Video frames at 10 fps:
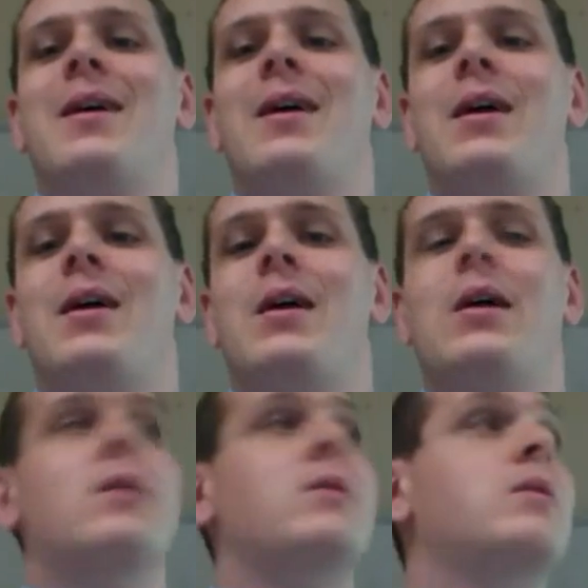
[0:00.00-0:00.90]

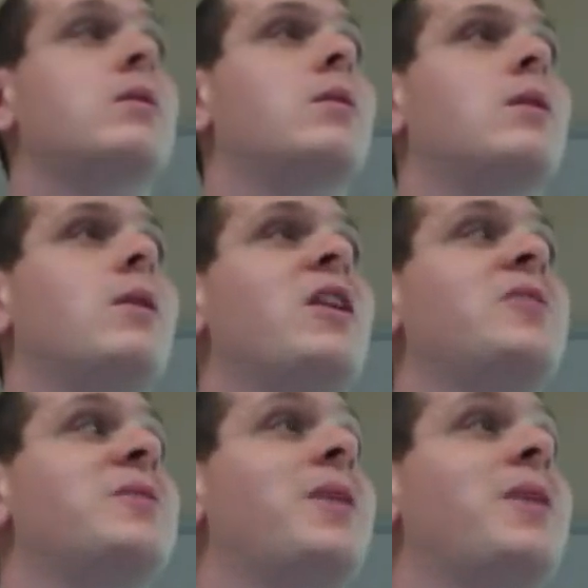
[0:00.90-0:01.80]
Uh, all right,
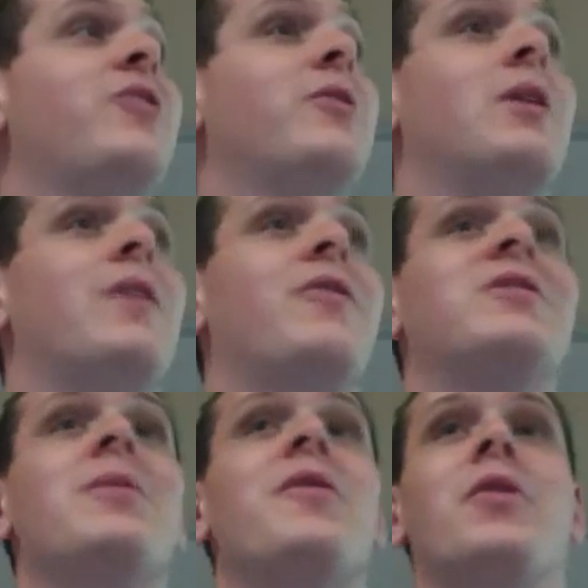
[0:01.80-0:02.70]
it's been a pleasure. Have a
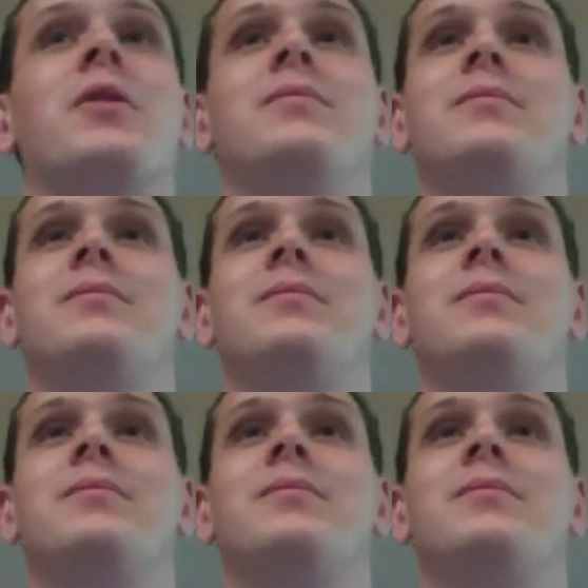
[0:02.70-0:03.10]
good summer, everyone.